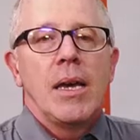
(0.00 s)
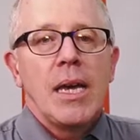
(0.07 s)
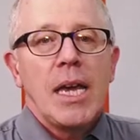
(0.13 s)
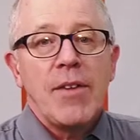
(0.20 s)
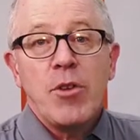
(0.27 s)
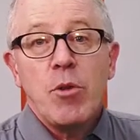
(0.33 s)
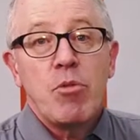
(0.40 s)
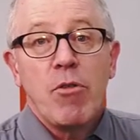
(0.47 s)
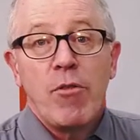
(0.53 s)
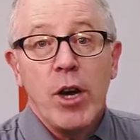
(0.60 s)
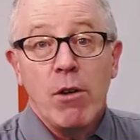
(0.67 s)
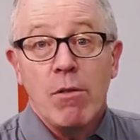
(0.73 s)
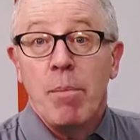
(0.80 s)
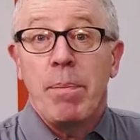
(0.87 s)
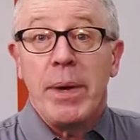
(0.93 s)
If you
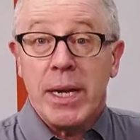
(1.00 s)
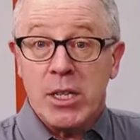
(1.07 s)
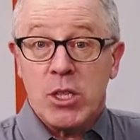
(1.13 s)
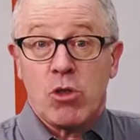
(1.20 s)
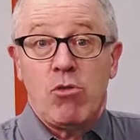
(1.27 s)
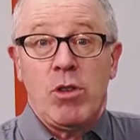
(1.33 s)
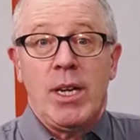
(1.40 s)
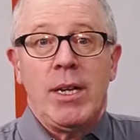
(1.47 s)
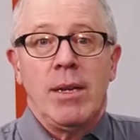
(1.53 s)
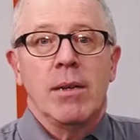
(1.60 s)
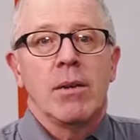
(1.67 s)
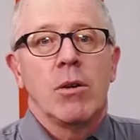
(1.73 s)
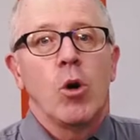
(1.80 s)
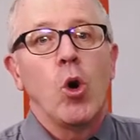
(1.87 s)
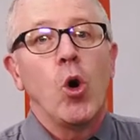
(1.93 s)
prefer a bigger screen
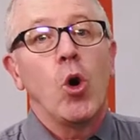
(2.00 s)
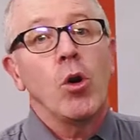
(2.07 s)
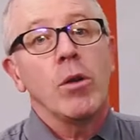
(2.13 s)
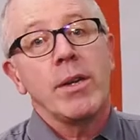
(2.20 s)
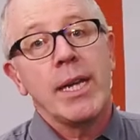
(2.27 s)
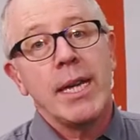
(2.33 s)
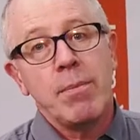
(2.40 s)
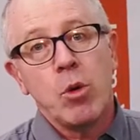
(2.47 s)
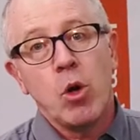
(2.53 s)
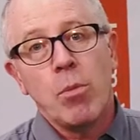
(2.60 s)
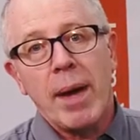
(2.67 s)
or need more